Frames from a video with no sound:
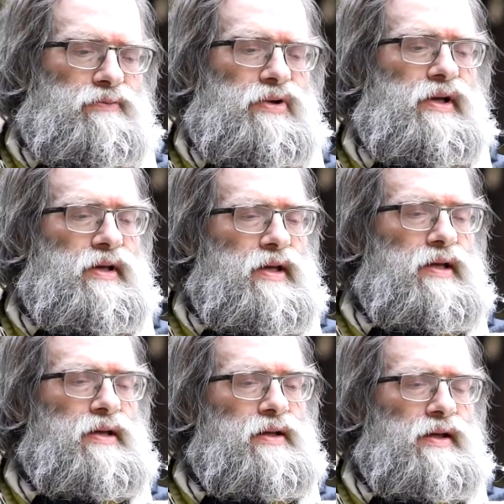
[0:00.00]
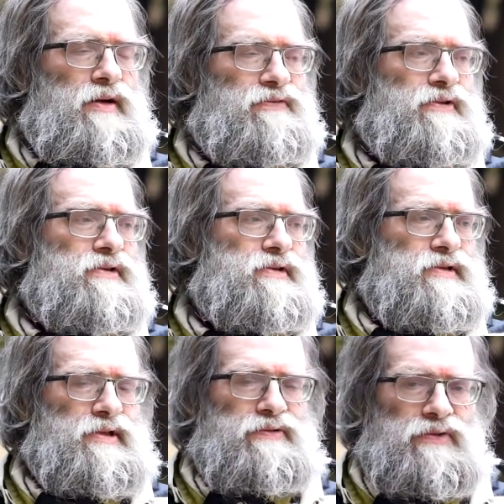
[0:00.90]
breaking India
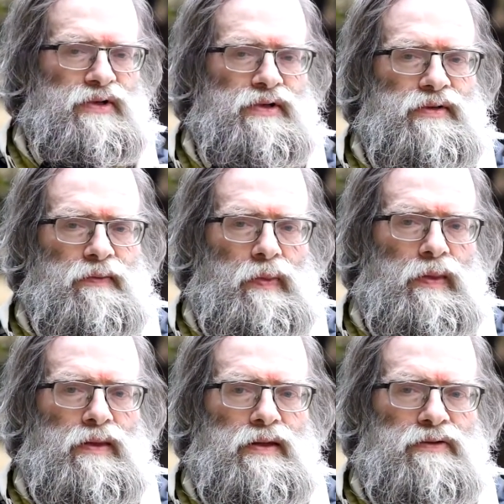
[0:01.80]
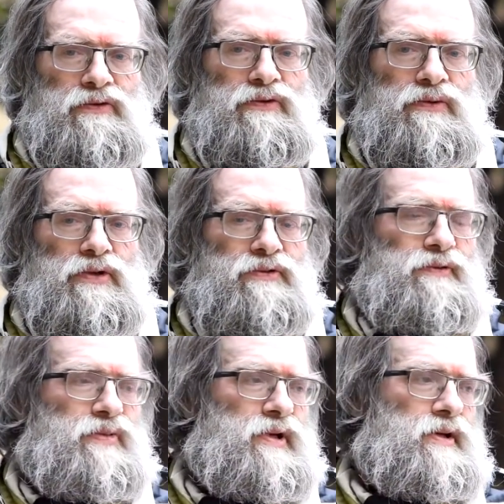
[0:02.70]
forces at work that do want
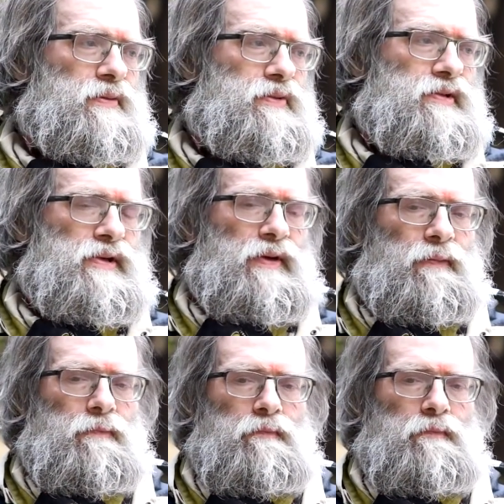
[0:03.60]
to break up India.